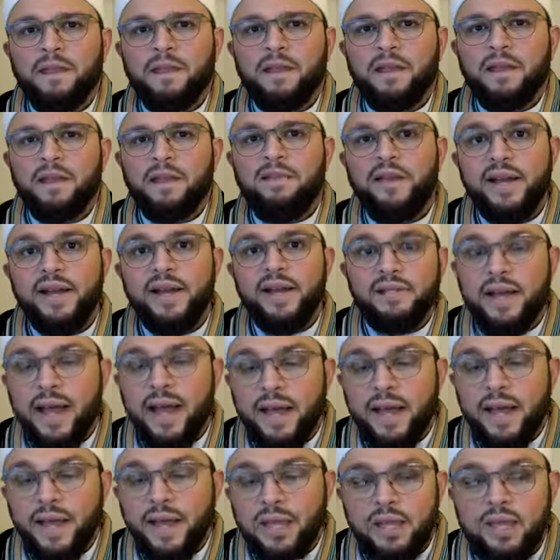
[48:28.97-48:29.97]
And that's,
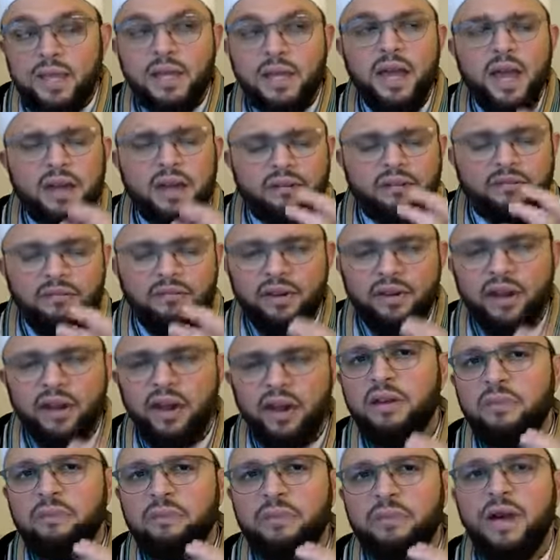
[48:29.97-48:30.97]
I think, a
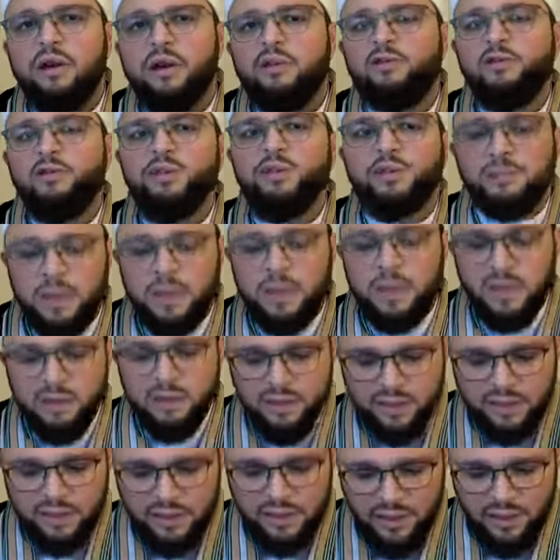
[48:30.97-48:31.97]
very powerful
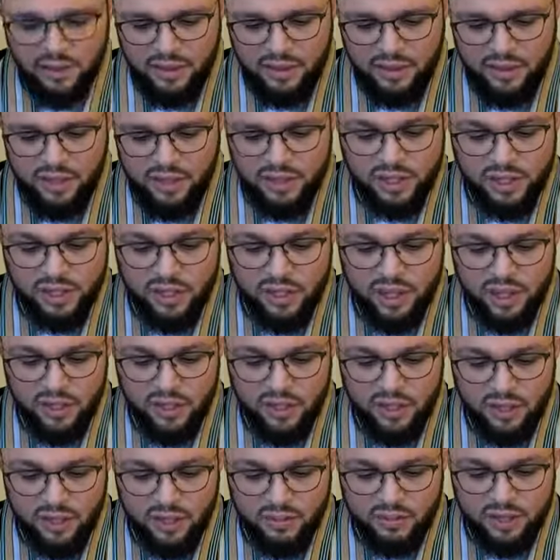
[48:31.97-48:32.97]
spirit that
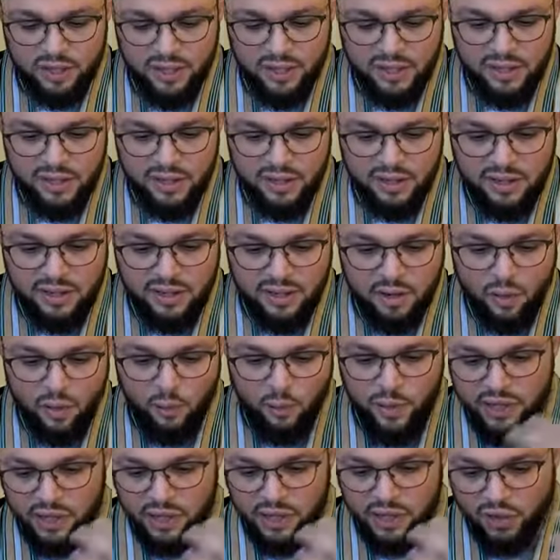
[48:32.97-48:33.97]
inshaAllah ta'ala
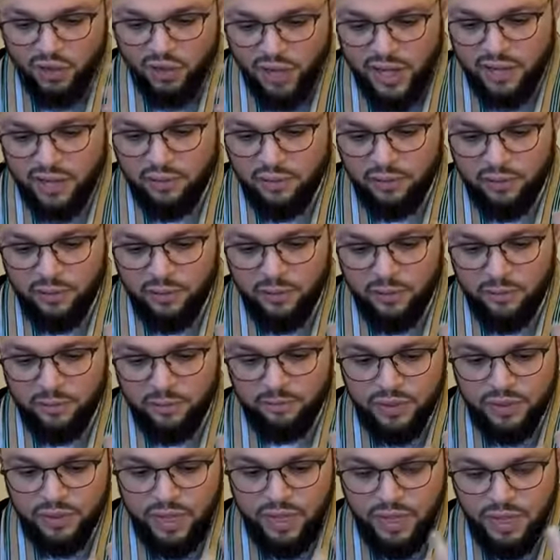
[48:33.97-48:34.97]
we can channel
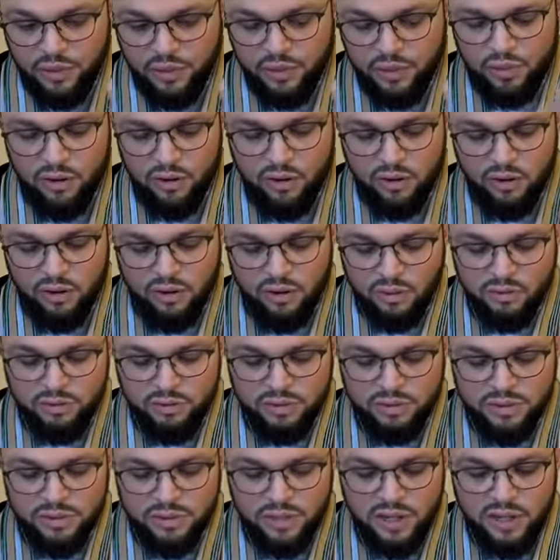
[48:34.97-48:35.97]
into our
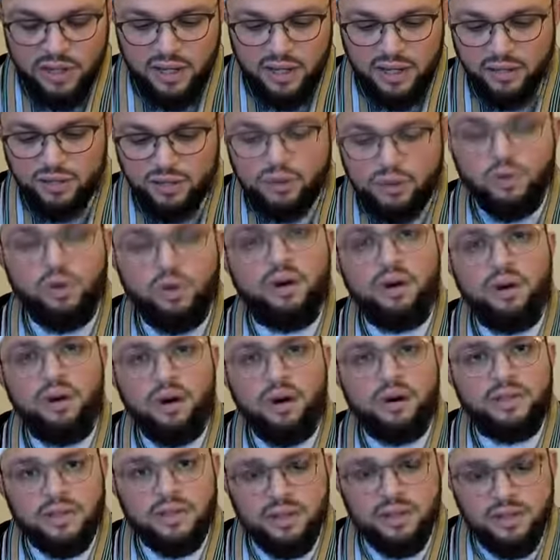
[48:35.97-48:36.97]
homes, into our
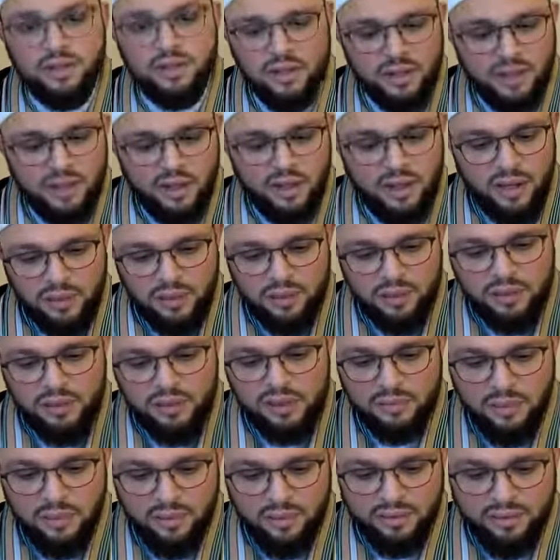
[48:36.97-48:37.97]
hearts in this
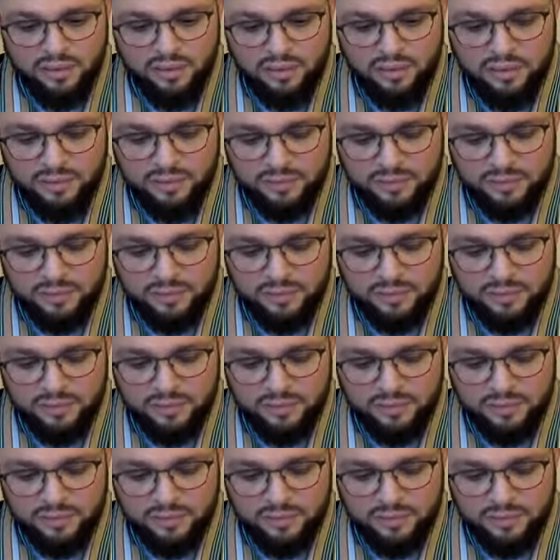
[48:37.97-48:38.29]
month.